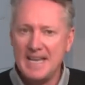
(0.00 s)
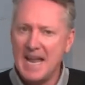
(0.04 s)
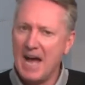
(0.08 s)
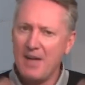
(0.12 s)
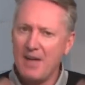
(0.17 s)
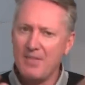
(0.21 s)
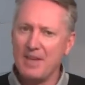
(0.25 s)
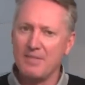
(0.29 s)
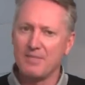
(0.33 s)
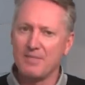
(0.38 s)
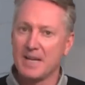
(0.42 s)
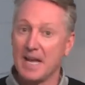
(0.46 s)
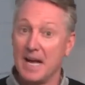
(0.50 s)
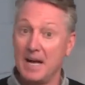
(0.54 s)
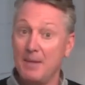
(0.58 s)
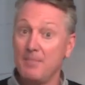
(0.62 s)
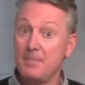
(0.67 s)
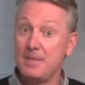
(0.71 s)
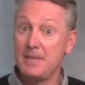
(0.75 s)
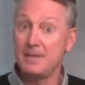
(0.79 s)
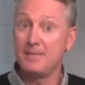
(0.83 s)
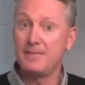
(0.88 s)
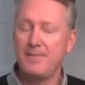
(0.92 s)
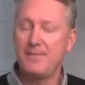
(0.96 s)
And now they've
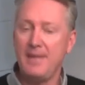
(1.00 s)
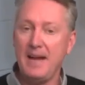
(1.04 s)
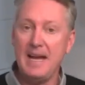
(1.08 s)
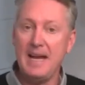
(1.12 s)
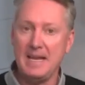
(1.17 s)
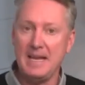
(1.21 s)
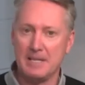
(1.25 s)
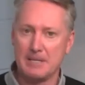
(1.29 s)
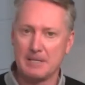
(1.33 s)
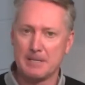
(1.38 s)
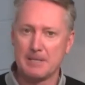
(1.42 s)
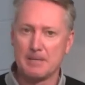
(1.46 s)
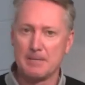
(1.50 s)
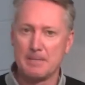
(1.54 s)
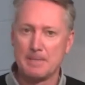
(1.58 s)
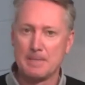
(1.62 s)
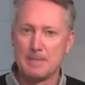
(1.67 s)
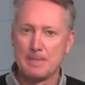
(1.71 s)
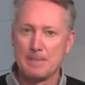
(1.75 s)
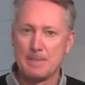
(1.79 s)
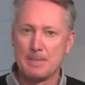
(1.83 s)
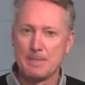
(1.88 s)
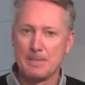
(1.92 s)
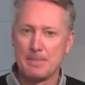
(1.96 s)
come to faith.
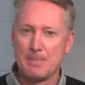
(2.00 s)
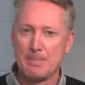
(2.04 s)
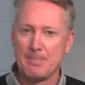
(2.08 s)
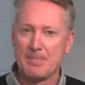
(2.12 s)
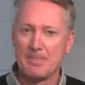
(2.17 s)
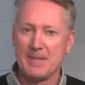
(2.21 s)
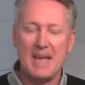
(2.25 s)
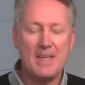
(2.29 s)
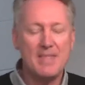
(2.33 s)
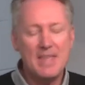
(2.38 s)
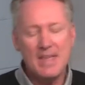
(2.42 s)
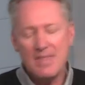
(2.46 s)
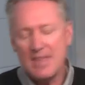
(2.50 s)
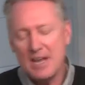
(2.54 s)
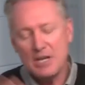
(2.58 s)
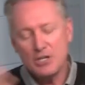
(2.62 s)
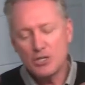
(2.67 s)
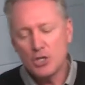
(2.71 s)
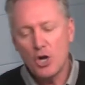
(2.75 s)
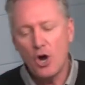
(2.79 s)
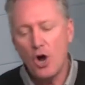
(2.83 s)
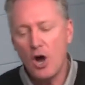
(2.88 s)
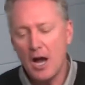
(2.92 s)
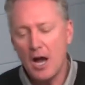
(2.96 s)
And then they
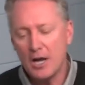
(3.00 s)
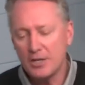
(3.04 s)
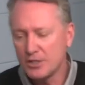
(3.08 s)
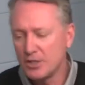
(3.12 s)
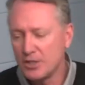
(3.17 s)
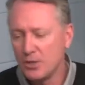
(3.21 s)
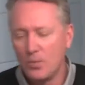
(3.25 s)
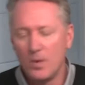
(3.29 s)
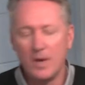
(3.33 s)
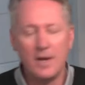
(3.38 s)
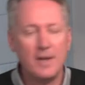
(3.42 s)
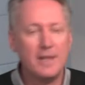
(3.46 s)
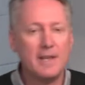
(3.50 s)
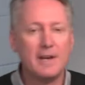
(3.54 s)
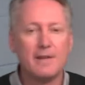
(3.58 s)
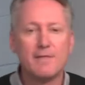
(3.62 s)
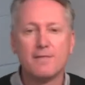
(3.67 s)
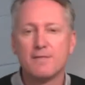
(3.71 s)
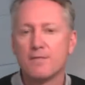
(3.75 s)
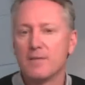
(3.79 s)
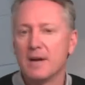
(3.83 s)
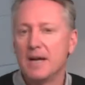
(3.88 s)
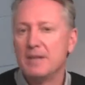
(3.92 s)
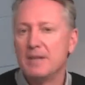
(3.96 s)
talk to one of their
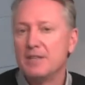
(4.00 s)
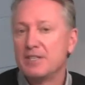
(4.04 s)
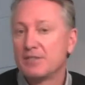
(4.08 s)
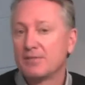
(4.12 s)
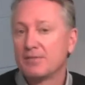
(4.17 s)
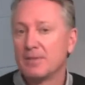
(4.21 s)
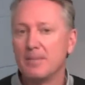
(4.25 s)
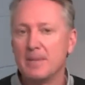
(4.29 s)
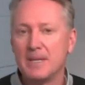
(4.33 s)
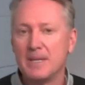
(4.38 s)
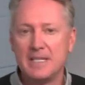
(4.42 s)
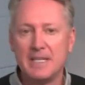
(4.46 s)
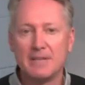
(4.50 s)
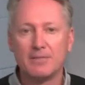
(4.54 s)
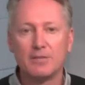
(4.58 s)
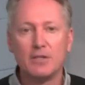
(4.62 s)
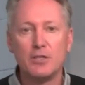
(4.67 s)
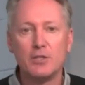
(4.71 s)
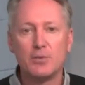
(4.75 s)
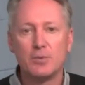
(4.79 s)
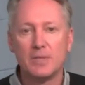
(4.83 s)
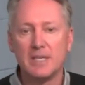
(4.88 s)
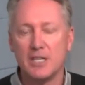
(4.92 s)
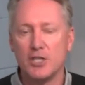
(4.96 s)
friends from a
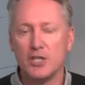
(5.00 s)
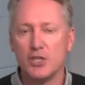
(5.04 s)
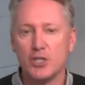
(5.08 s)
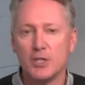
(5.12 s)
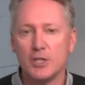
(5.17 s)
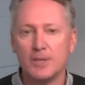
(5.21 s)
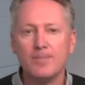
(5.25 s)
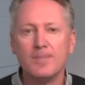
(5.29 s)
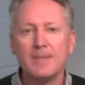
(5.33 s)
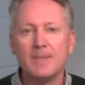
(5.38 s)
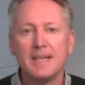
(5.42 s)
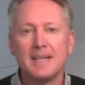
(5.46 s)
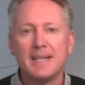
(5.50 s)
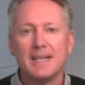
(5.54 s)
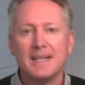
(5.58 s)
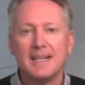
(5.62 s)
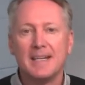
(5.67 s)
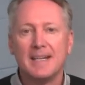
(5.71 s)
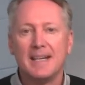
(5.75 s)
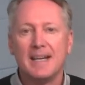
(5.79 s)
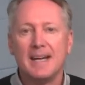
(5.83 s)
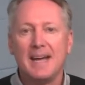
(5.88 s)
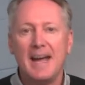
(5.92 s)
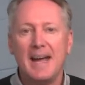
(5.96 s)
different tradition,
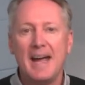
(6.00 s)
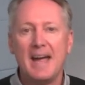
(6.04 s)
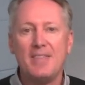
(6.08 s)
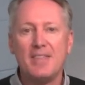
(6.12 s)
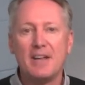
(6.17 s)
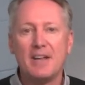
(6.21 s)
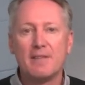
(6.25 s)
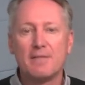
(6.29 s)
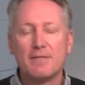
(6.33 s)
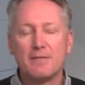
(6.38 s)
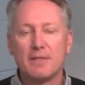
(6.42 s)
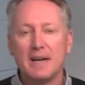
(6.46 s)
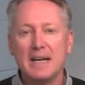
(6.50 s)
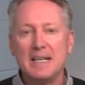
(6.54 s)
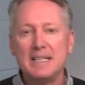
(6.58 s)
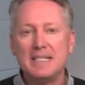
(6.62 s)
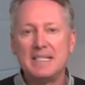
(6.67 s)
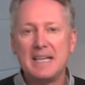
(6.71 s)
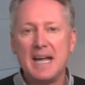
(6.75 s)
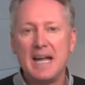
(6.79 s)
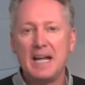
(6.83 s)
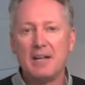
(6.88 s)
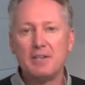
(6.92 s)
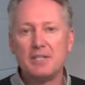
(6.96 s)
and their
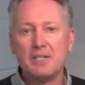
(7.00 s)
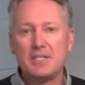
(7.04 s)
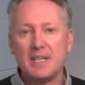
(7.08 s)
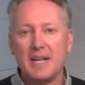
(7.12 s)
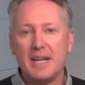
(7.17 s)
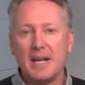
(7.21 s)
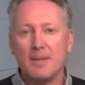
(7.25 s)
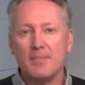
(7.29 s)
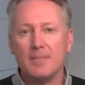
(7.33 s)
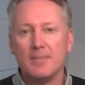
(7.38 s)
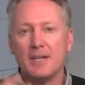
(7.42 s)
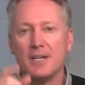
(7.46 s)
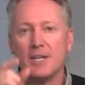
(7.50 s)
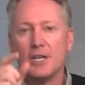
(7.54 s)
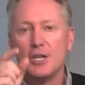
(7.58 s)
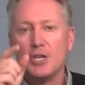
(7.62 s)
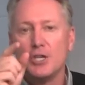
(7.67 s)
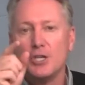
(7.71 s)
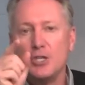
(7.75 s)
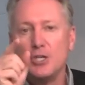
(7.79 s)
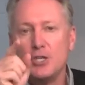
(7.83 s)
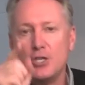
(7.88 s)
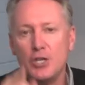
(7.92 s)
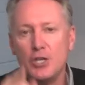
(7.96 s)
friend tells
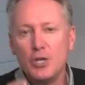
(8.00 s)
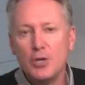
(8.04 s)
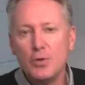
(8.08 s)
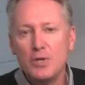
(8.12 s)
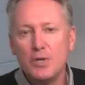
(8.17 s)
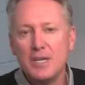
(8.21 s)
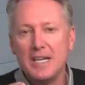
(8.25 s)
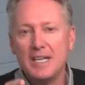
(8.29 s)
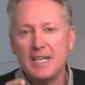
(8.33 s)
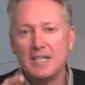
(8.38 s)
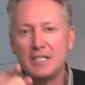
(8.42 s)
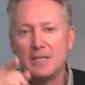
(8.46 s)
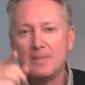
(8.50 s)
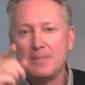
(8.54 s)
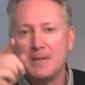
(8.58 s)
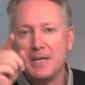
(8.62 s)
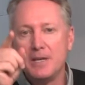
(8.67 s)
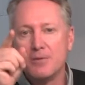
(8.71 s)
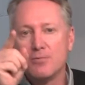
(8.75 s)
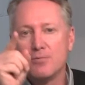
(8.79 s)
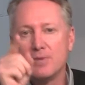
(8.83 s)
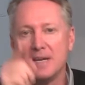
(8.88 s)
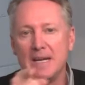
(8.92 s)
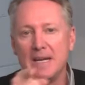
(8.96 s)
them, you need to
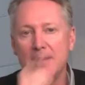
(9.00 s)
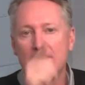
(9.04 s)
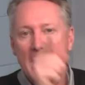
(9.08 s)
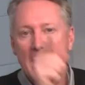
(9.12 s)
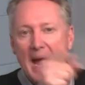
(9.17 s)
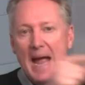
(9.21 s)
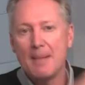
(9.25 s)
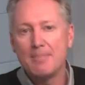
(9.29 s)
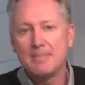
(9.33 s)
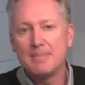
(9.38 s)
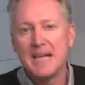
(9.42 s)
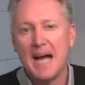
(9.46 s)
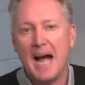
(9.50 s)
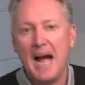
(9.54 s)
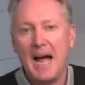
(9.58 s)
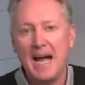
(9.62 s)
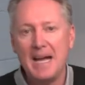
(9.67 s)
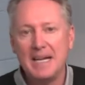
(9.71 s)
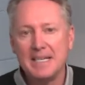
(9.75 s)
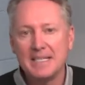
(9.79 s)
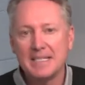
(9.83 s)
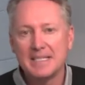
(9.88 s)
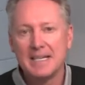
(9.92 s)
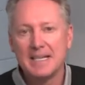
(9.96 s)
be
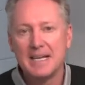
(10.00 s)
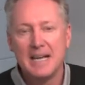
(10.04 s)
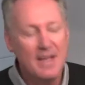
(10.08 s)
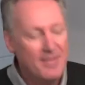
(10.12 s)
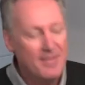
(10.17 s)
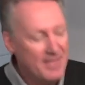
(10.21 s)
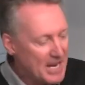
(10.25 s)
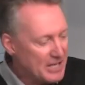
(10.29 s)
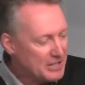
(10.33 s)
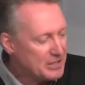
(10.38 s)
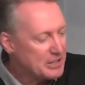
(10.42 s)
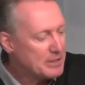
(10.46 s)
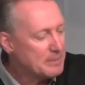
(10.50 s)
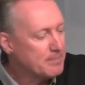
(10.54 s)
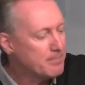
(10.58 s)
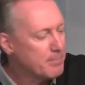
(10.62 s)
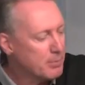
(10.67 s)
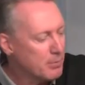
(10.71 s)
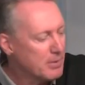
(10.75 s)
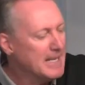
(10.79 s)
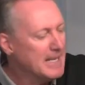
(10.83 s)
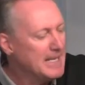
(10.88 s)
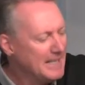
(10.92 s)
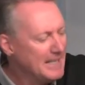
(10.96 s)
rebaptized. That
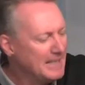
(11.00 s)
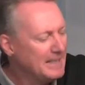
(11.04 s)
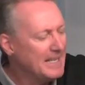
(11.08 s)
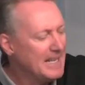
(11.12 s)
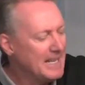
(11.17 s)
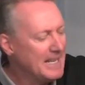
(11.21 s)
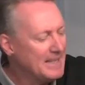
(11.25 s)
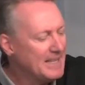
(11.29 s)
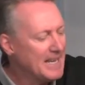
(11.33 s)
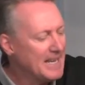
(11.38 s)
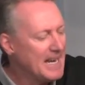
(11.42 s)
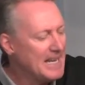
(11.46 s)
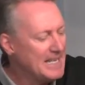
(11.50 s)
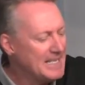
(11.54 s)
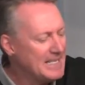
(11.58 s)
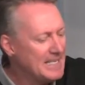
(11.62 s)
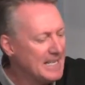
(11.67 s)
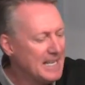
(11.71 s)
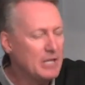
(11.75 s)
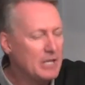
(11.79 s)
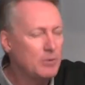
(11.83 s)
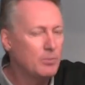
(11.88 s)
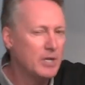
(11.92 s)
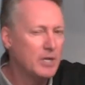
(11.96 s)
sprinkling they
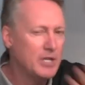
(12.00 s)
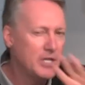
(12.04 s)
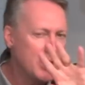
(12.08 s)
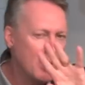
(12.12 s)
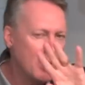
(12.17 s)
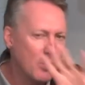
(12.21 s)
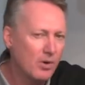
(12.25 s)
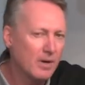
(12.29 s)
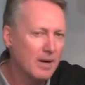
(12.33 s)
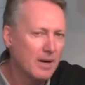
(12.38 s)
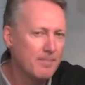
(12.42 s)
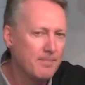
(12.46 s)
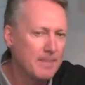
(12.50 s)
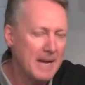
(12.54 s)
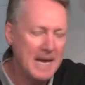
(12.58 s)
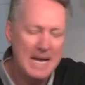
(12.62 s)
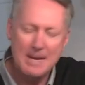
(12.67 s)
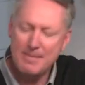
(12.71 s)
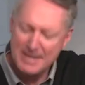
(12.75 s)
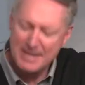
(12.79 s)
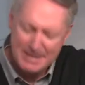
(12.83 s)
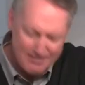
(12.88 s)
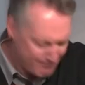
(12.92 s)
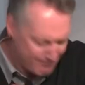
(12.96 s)
did when you were a
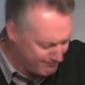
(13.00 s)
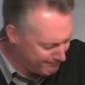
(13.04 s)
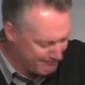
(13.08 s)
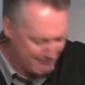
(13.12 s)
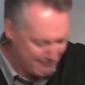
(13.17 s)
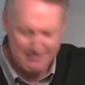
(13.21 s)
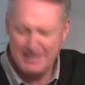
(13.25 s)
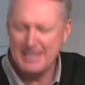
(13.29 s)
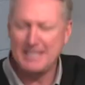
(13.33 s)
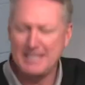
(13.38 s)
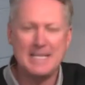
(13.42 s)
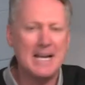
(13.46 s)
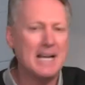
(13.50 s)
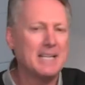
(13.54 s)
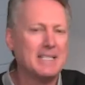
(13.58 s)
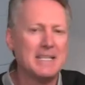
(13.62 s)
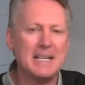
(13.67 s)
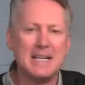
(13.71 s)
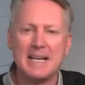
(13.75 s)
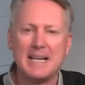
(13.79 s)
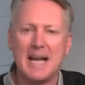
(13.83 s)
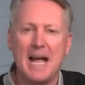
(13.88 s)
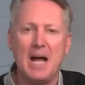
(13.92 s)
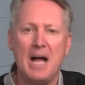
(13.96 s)
baby, it
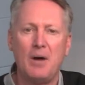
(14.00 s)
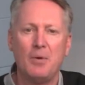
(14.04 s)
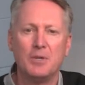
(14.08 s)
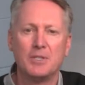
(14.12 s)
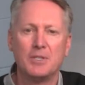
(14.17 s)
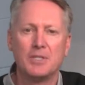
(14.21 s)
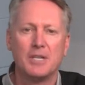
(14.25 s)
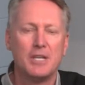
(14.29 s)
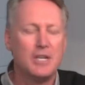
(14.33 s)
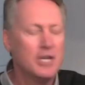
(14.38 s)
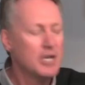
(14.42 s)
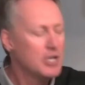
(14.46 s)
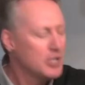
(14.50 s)
doesn't count.